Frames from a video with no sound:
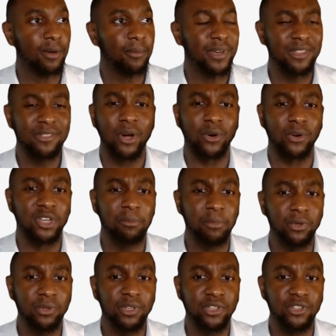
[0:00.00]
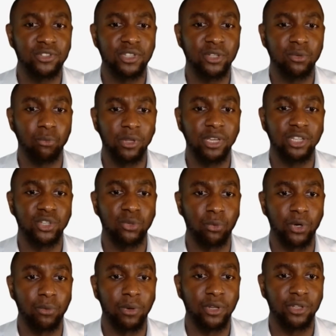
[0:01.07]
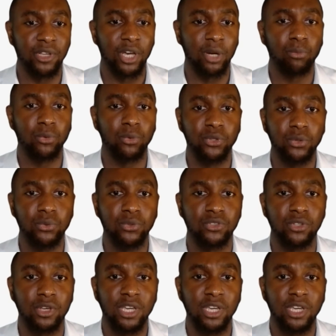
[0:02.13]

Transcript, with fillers: in our communities, can really get the word around to help reduce,